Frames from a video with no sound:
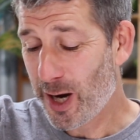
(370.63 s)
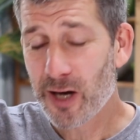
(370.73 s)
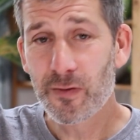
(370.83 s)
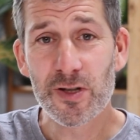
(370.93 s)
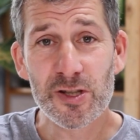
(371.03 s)

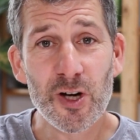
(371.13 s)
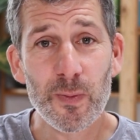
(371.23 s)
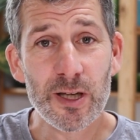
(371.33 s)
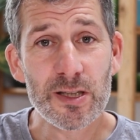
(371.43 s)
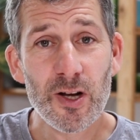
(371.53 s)
hundreds of
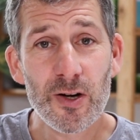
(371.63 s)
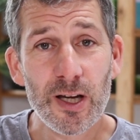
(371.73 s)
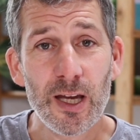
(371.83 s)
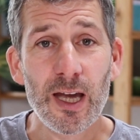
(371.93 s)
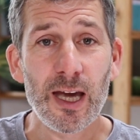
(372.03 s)
topics long,
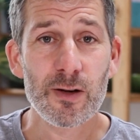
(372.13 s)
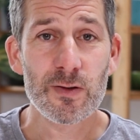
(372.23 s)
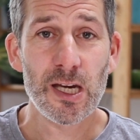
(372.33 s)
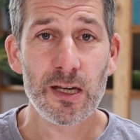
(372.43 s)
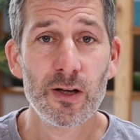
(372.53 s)
and it
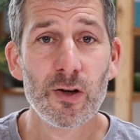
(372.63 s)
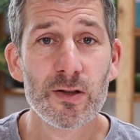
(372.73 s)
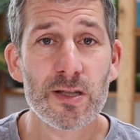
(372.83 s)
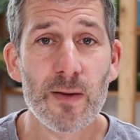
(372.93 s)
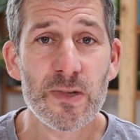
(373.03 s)
would take you a
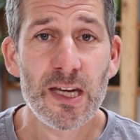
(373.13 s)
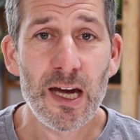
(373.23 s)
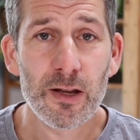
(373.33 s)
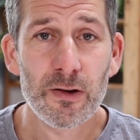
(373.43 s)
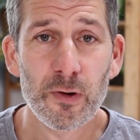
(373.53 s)
long time to
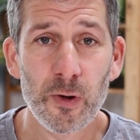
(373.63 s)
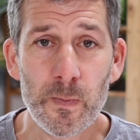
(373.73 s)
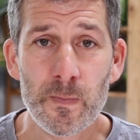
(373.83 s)
get through.